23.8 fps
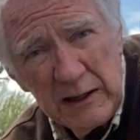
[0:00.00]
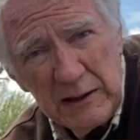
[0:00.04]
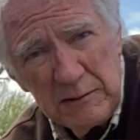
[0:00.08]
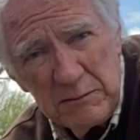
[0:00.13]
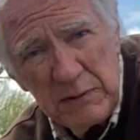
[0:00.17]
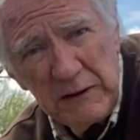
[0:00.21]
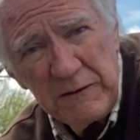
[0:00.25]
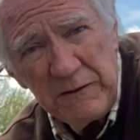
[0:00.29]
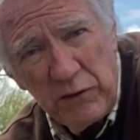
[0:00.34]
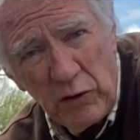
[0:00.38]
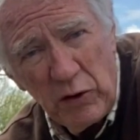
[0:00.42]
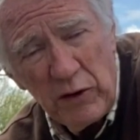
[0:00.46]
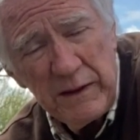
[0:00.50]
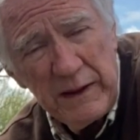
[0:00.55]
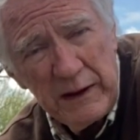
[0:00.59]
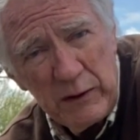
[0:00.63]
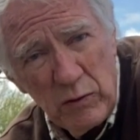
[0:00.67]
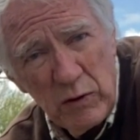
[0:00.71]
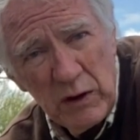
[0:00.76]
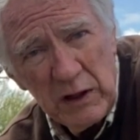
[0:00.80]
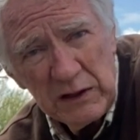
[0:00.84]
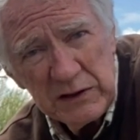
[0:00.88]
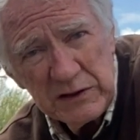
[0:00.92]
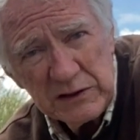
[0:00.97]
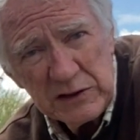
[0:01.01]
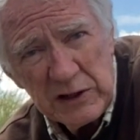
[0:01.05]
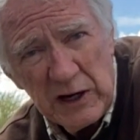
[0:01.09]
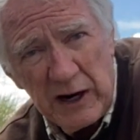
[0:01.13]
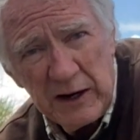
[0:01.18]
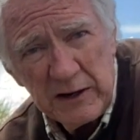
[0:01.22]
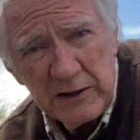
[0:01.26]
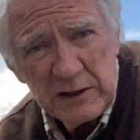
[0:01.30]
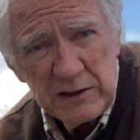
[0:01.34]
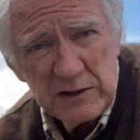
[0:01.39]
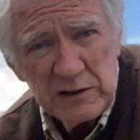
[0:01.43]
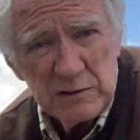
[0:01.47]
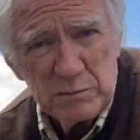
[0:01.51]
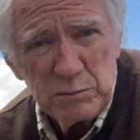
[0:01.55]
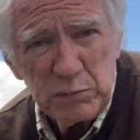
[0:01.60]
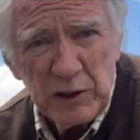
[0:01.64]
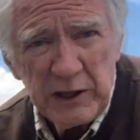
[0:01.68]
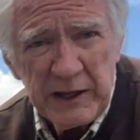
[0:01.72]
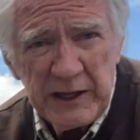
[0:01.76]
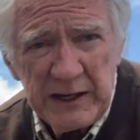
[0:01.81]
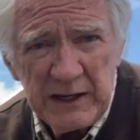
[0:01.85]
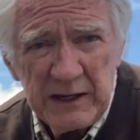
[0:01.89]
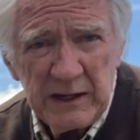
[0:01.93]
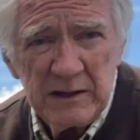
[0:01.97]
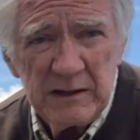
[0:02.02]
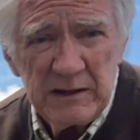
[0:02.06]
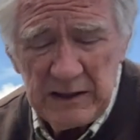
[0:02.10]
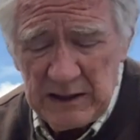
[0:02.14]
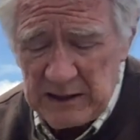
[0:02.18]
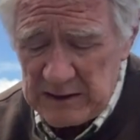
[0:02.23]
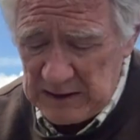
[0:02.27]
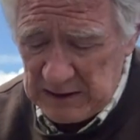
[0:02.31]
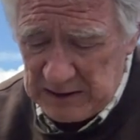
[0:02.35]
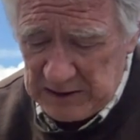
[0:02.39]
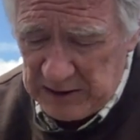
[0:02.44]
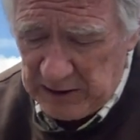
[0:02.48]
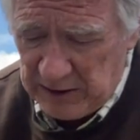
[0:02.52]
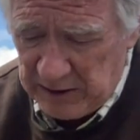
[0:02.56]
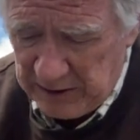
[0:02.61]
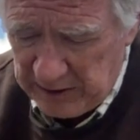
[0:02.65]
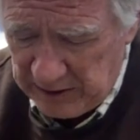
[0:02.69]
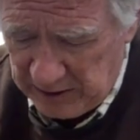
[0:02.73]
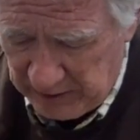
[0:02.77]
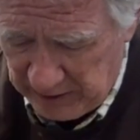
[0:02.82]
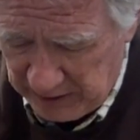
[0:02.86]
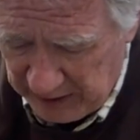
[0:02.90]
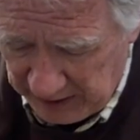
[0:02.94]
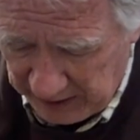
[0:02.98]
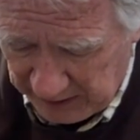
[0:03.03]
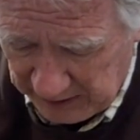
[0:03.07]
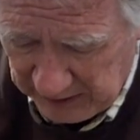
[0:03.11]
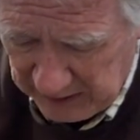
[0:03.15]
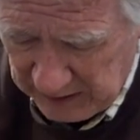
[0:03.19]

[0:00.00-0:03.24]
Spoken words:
before they will start to split and deteriorate.